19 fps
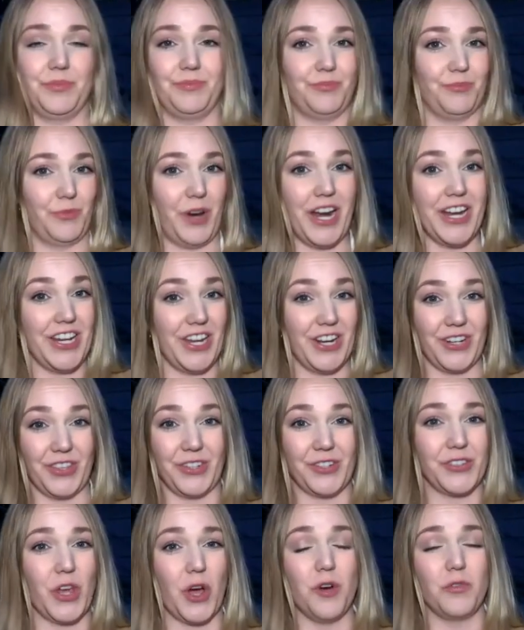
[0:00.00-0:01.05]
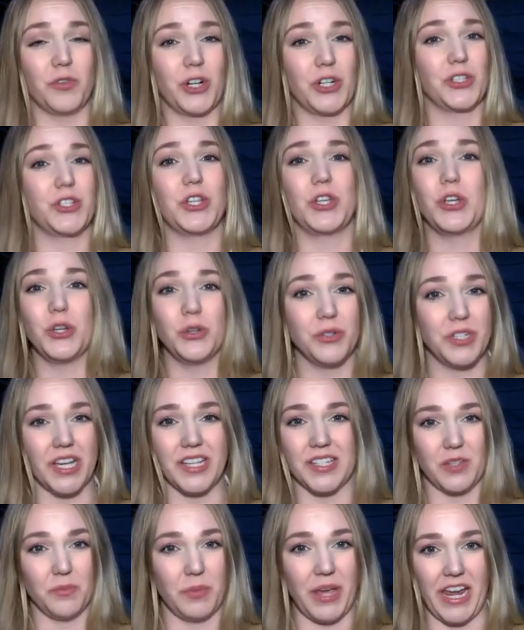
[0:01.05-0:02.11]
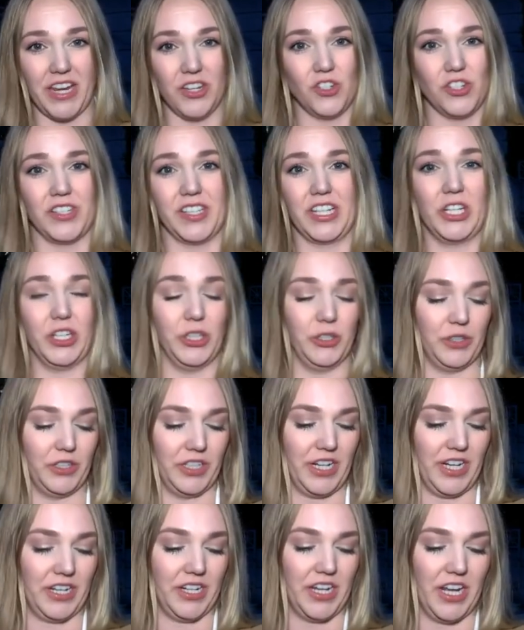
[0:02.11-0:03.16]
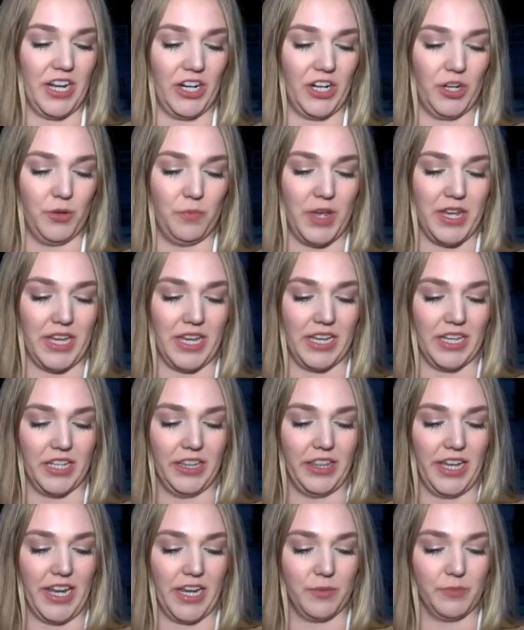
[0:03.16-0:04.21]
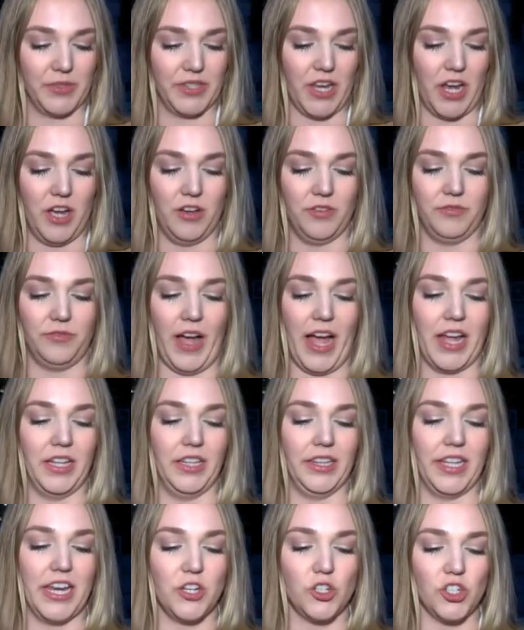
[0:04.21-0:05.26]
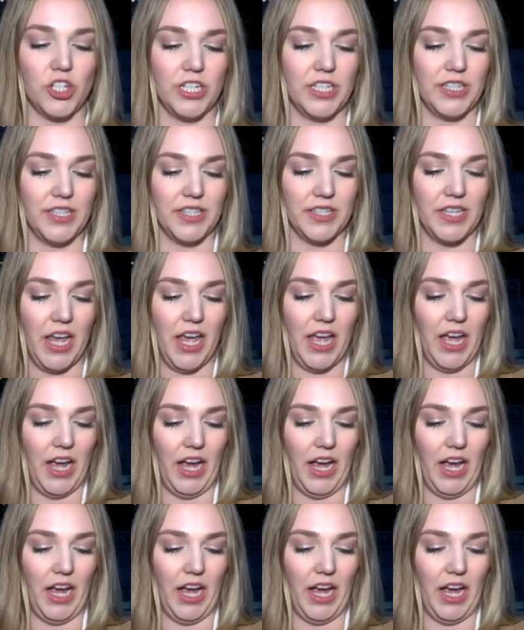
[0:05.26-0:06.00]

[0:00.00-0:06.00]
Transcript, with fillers: right here. There's over two dozen pages included in here making claims of violations.